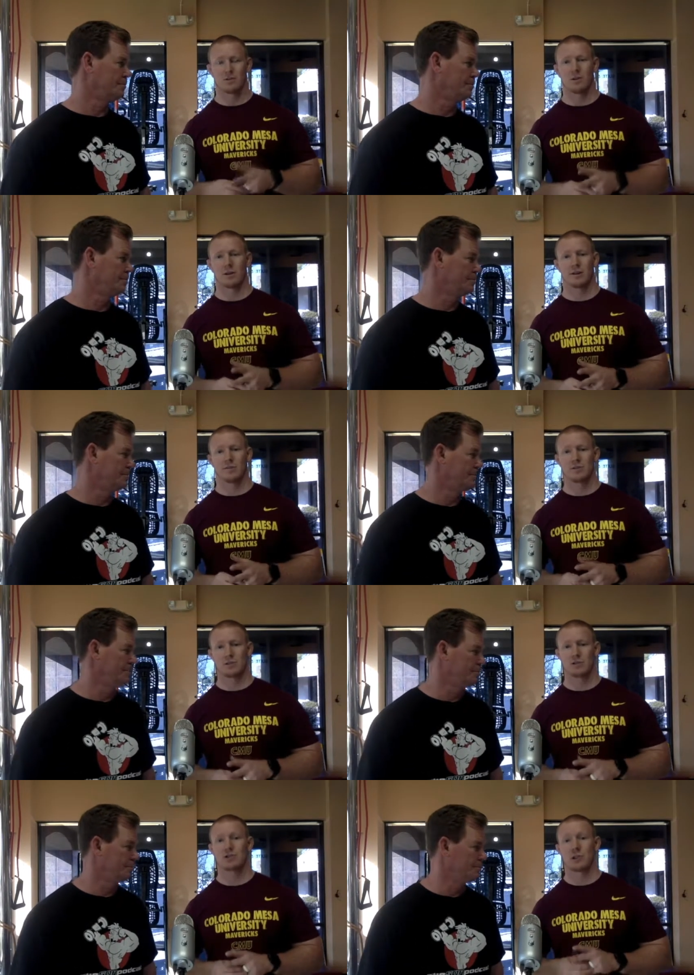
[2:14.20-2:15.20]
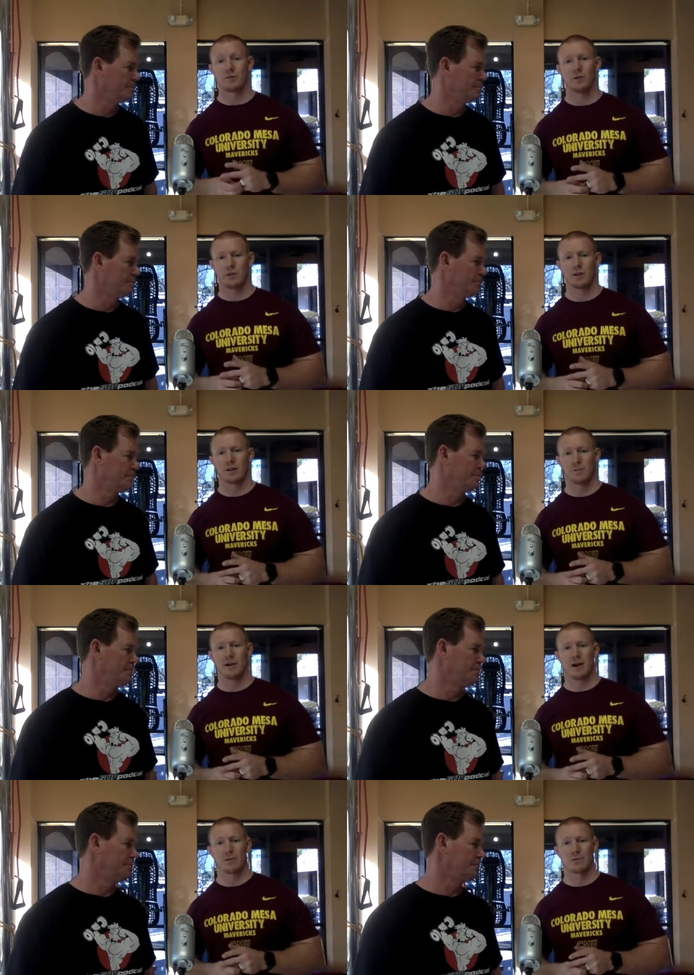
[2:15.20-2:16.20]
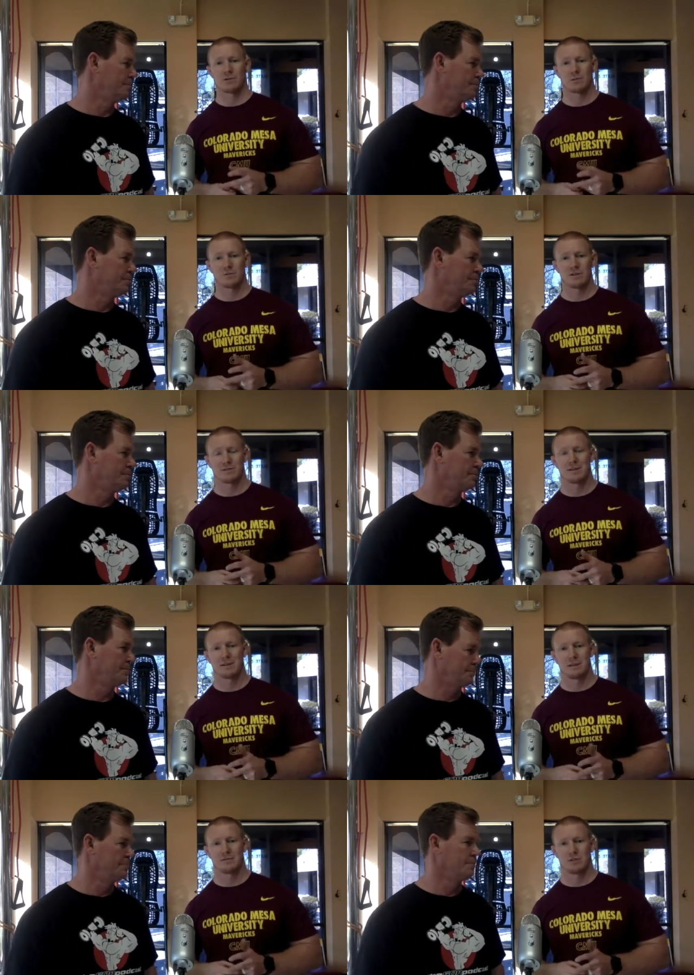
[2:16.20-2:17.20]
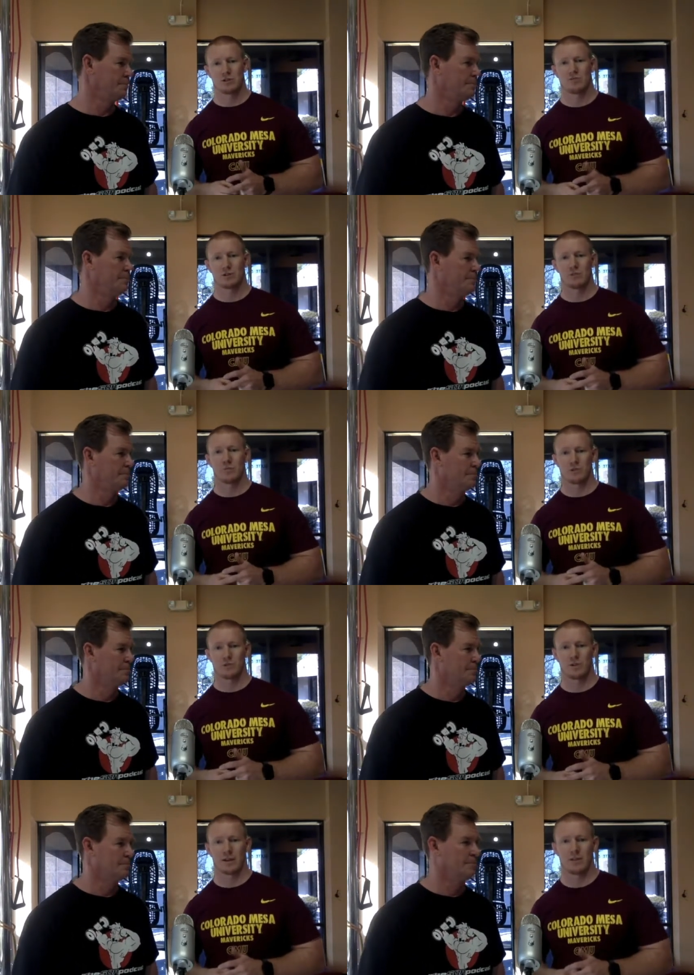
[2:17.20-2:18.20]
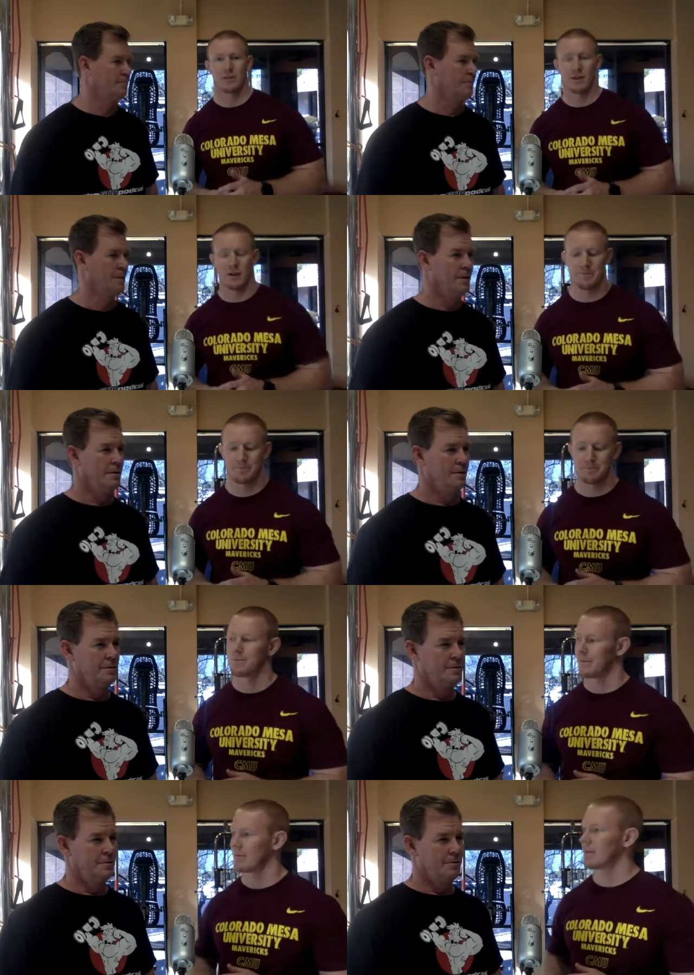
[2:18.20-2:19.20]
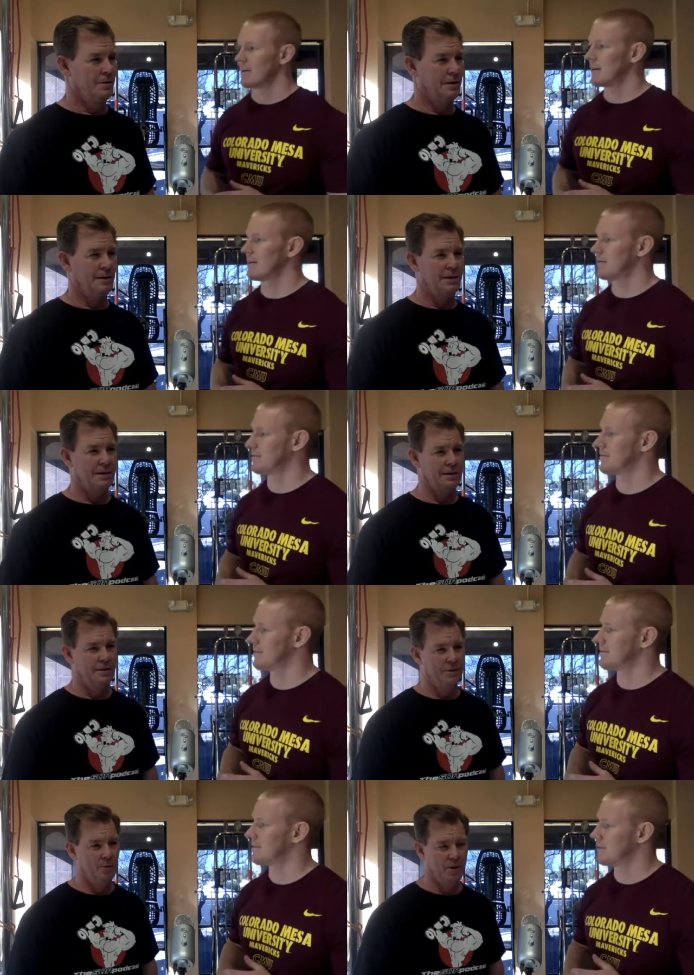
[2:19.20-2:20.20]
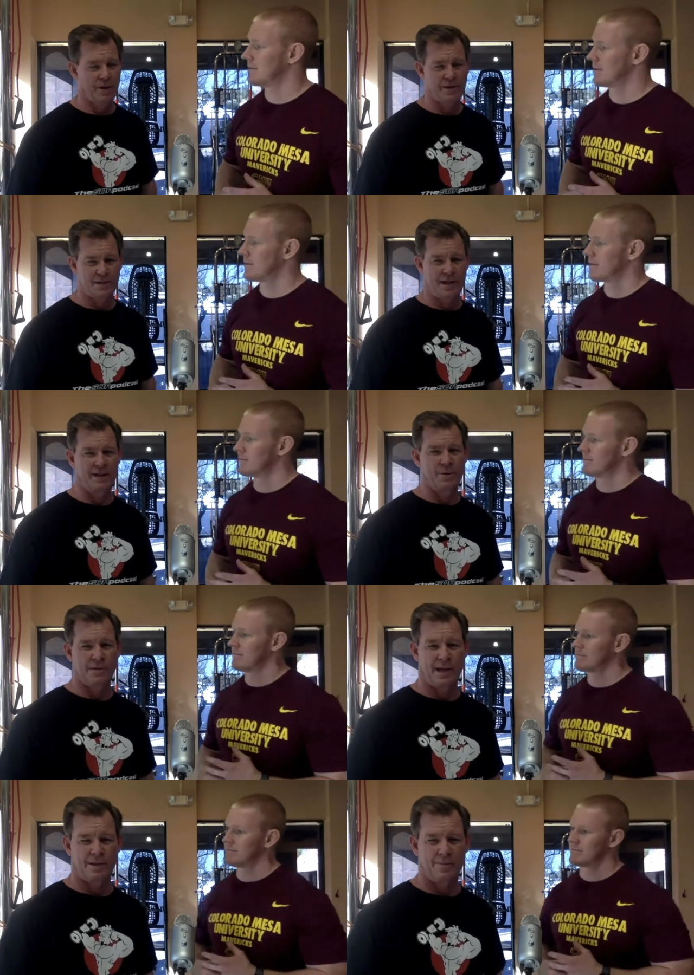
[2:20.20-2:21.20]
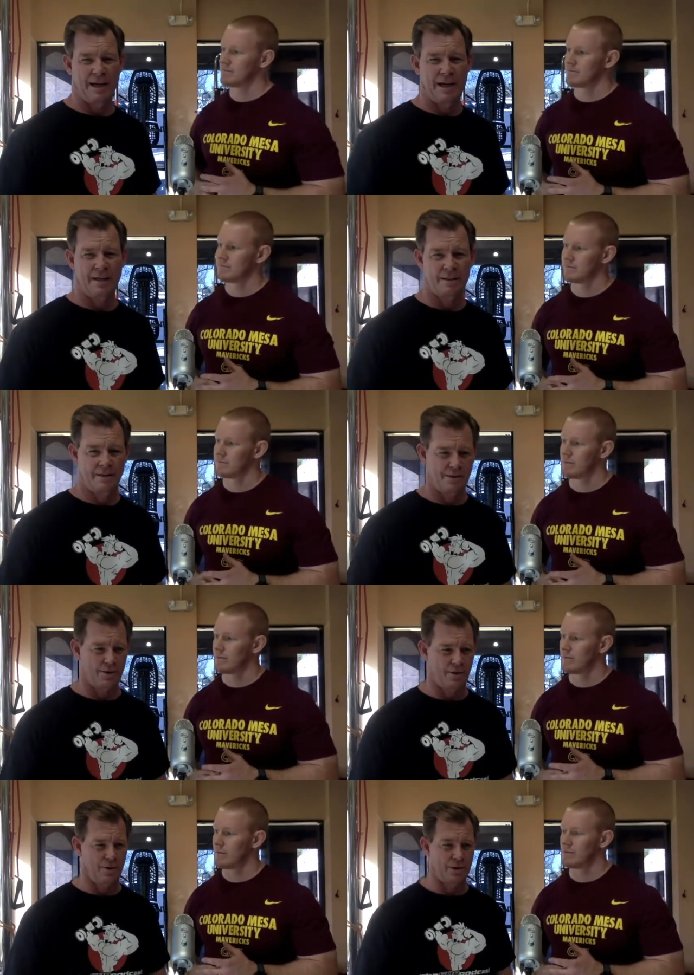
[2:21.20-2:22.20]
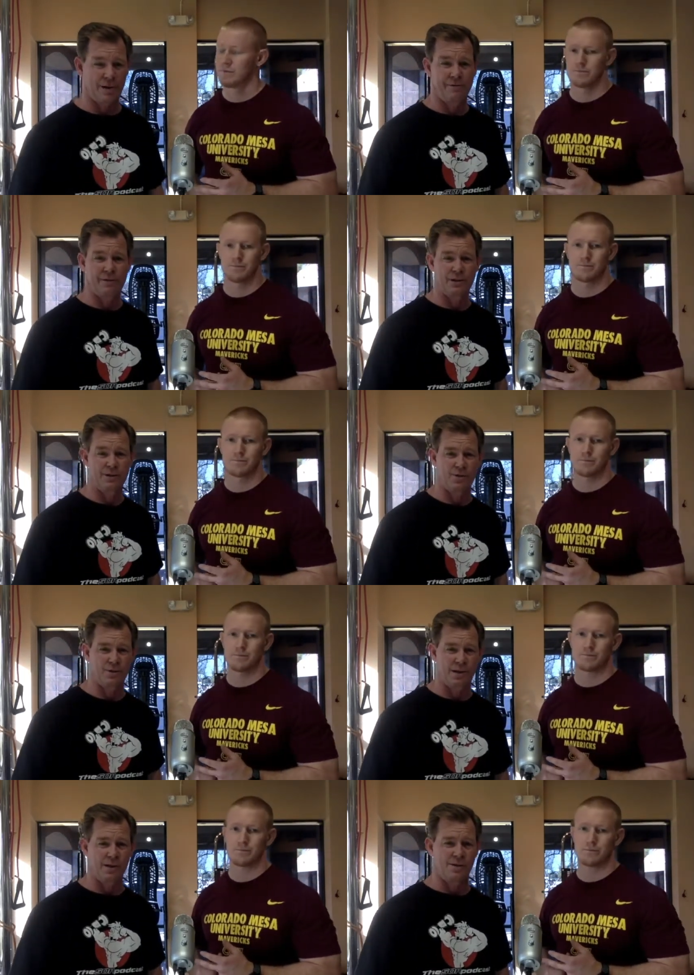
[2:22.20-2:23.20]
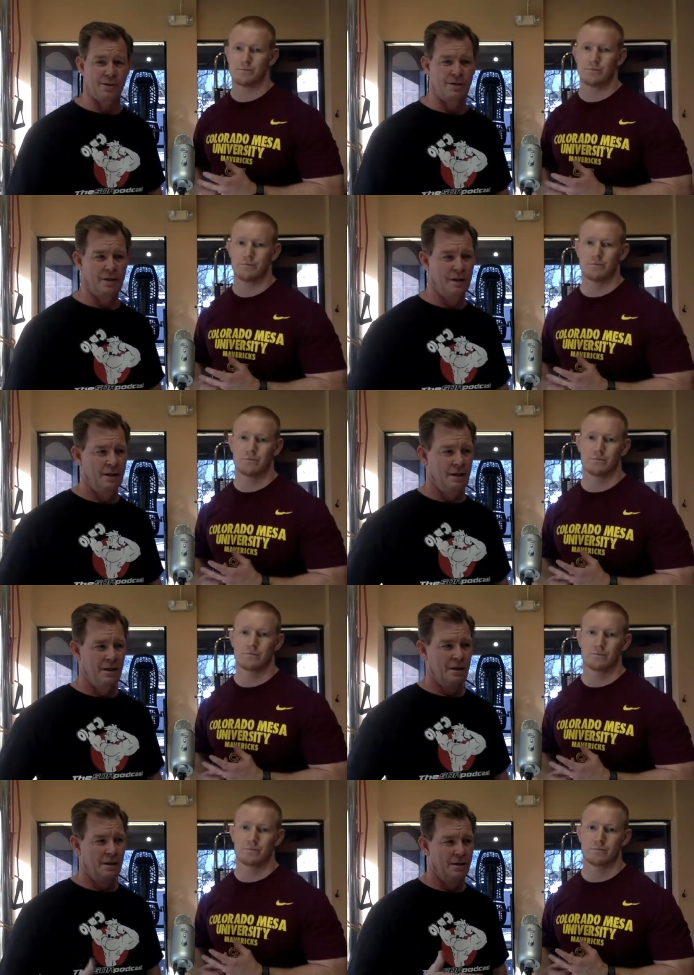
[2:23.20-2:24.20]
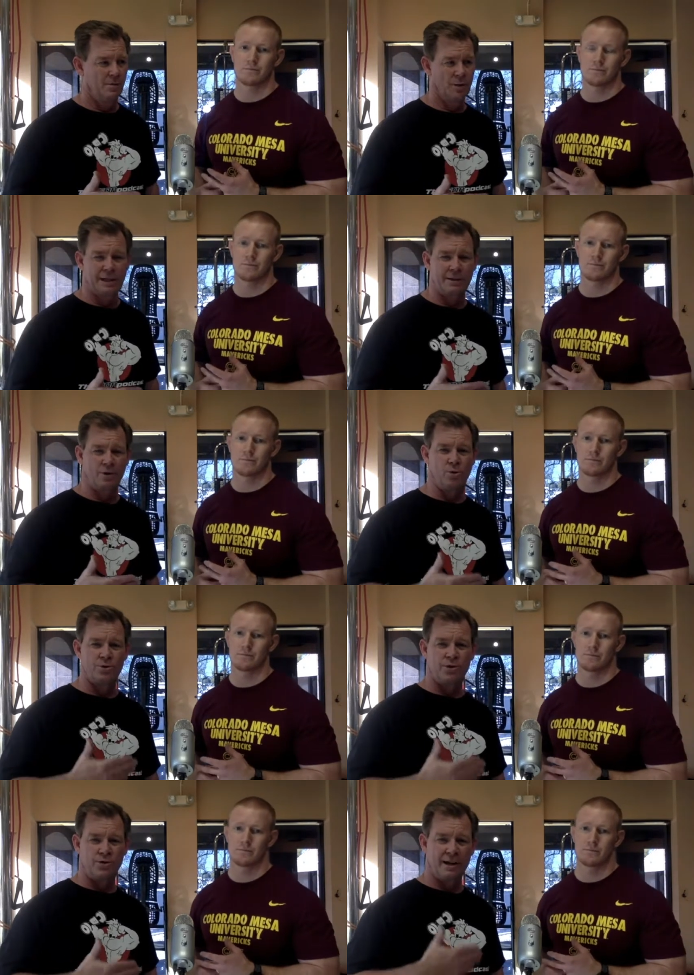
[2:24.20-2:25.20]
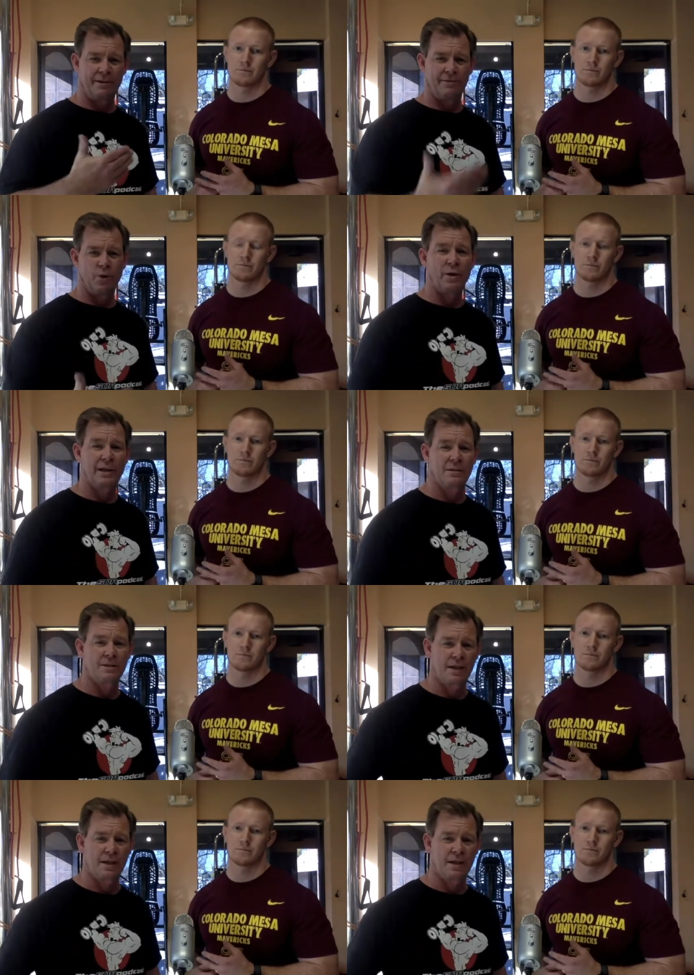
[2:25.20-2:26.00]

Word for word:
Speaker 1: strong enough to just shift only into power. So we need to shift a little more strength. Um, well, I think, you
Speaker 2: know, one of the things that I always ask my athletes are as they finish their season, what kind of goals did you have going into